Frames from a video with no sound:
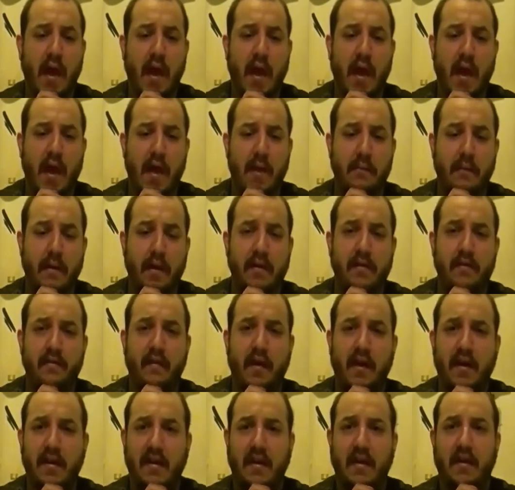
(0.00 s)
And by
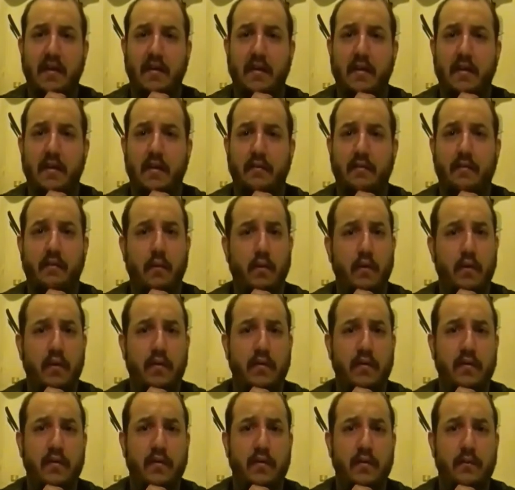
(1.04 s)
dividing in the
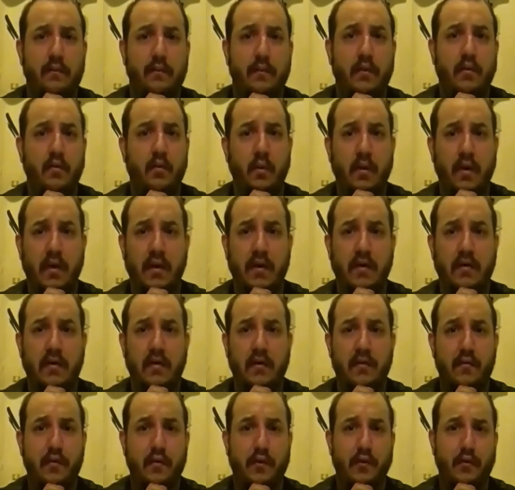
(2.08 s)
force between
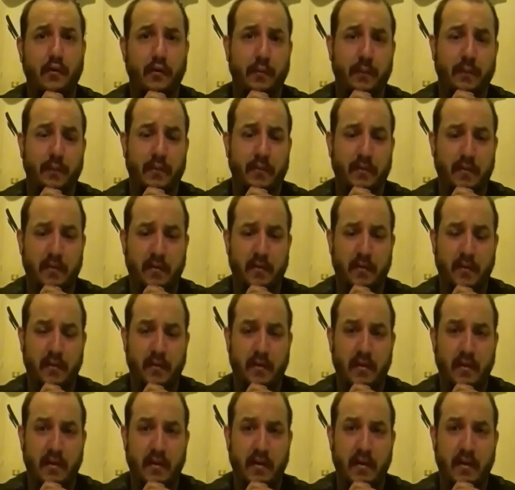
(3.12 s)
different groups,
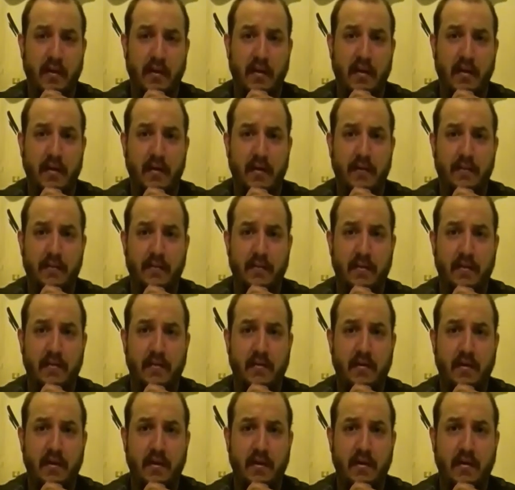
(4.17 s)

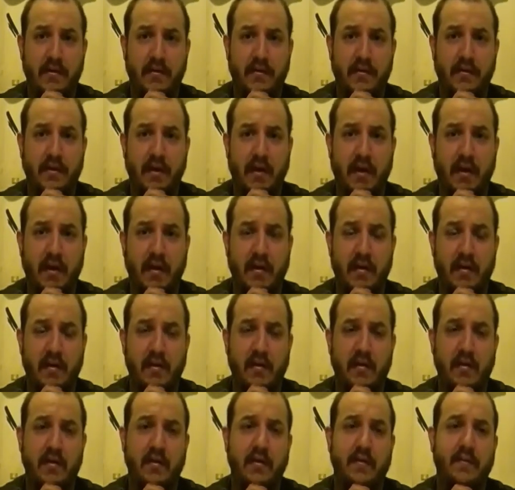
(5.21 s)
this uh, created
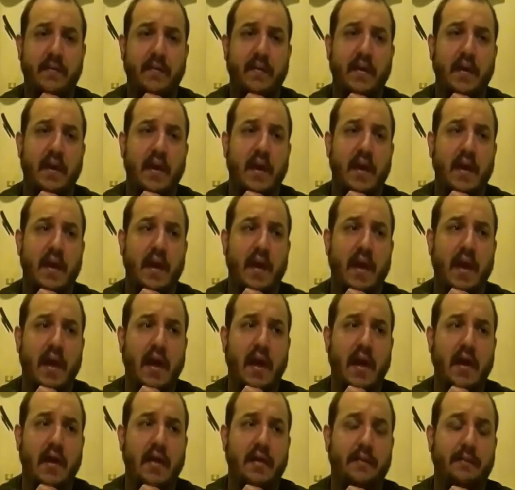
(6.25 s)

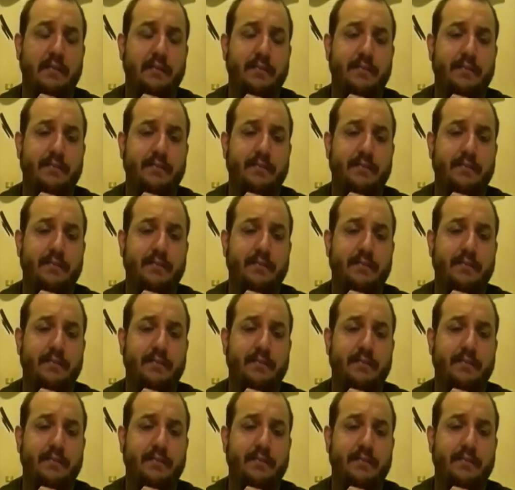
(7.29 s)
a